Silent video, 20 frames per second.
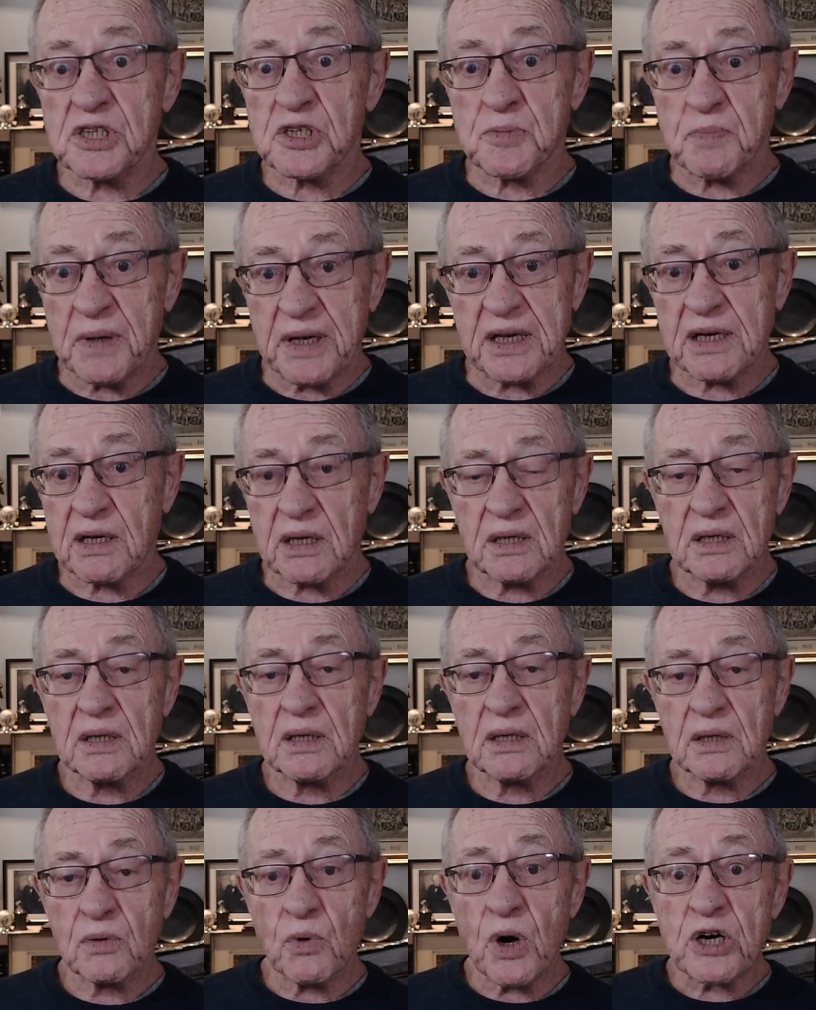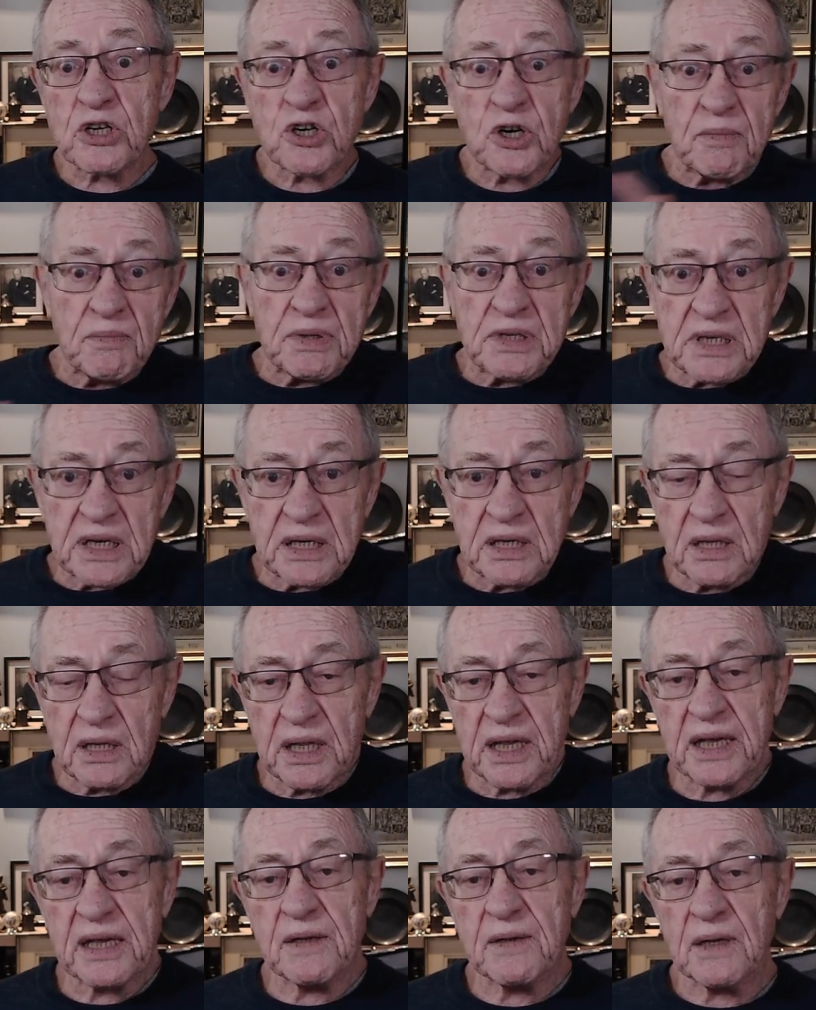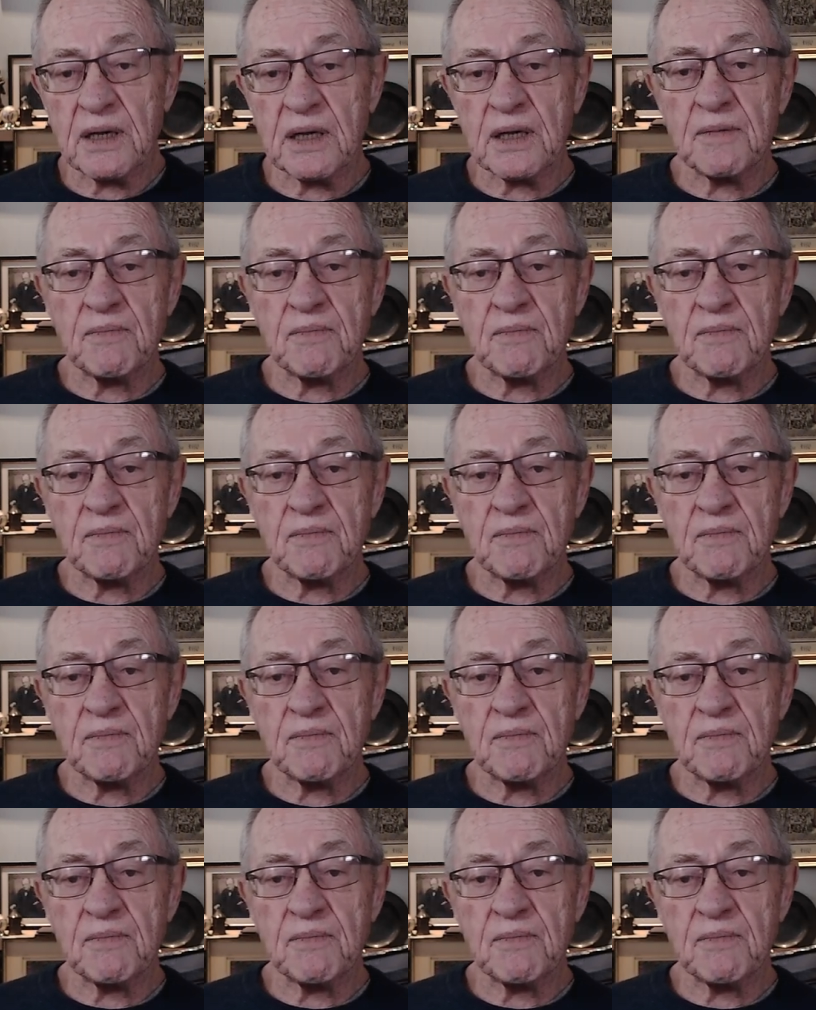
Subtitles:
speak Russian, particularly